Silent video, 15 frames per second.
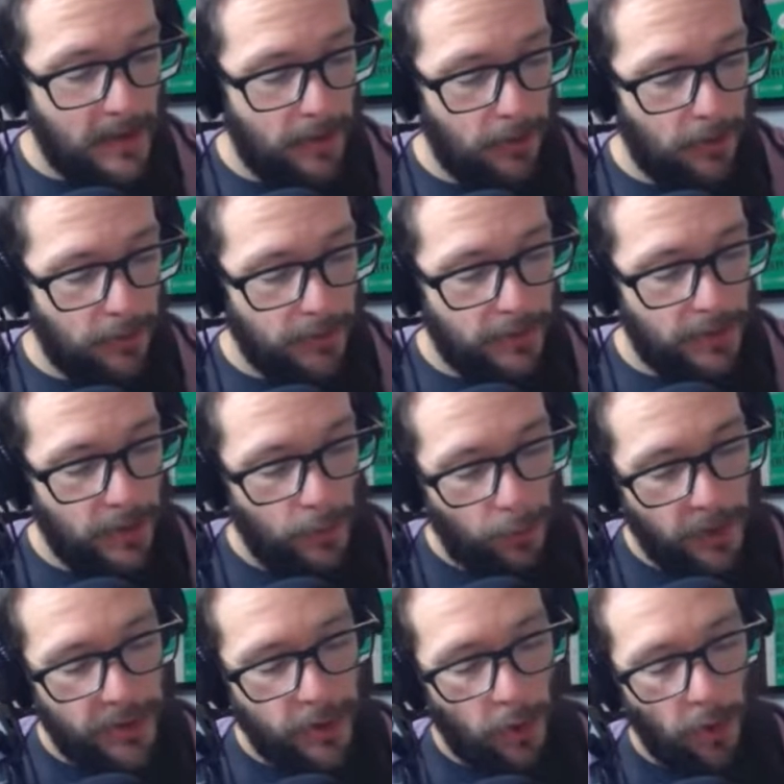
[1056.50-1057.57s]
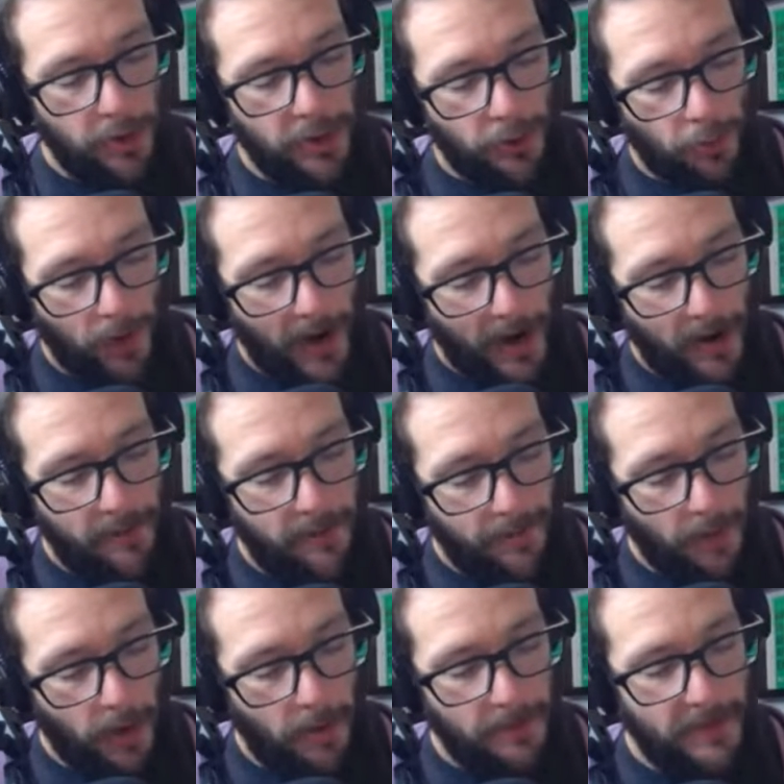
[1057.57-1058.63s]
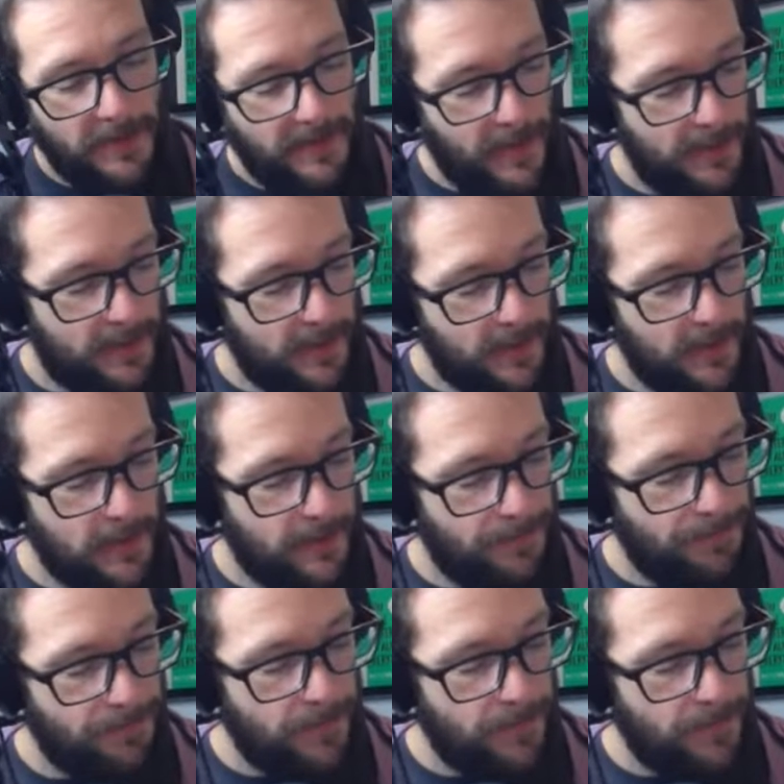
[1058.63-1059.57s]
equals which are derived from the senses.